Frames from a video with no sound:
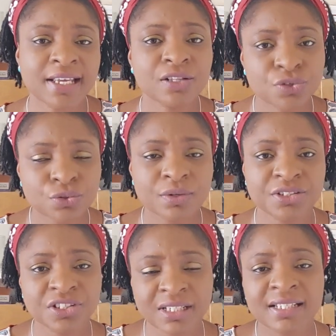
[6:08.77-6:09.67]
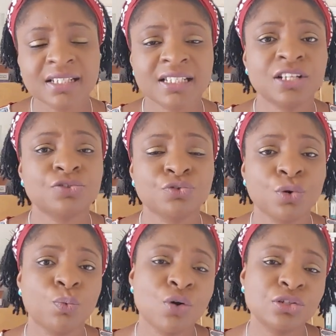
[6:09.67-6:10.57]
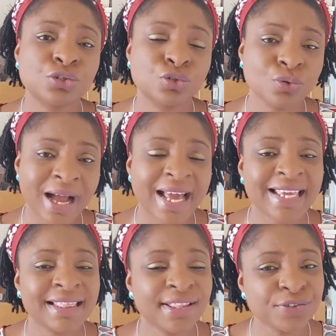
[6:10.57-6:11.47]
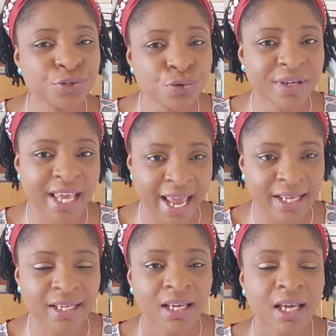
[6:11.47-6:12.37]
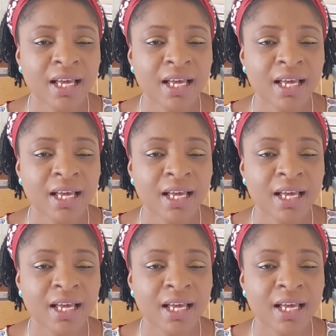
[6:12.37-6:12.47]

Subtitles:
into a teaching assistant role once you are in the UK.